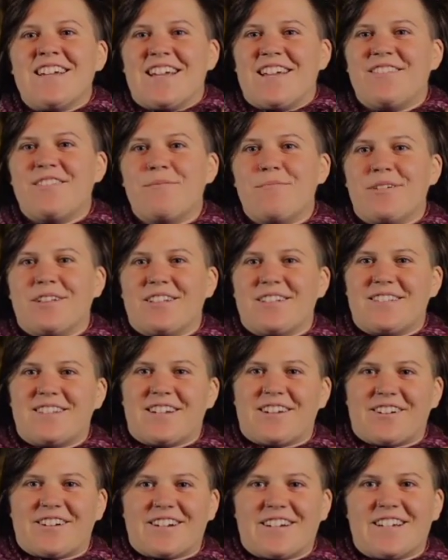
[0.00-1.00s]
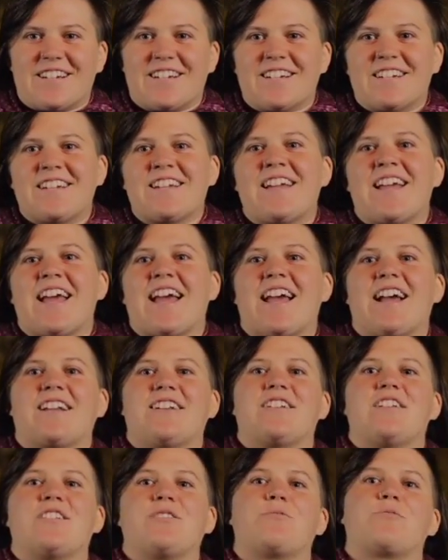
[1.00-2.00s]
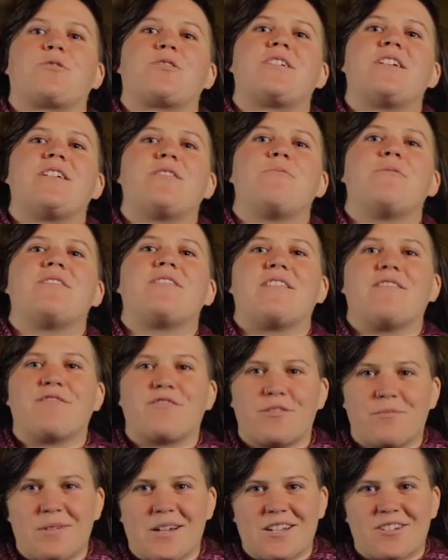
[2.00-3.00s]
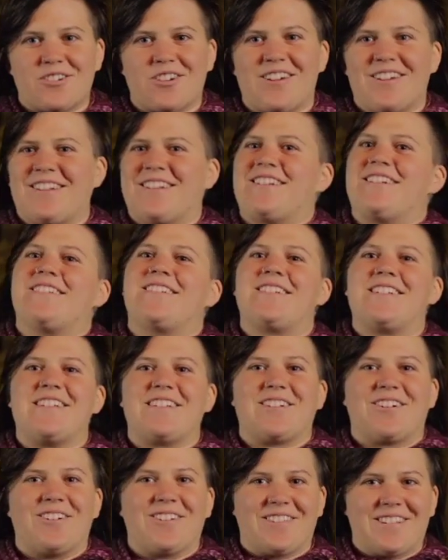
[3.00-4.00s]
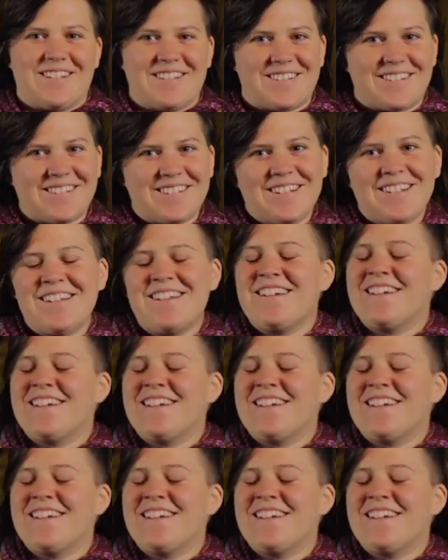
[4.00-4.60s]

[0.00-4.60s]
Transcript: in the military and he's working with information and he sees all these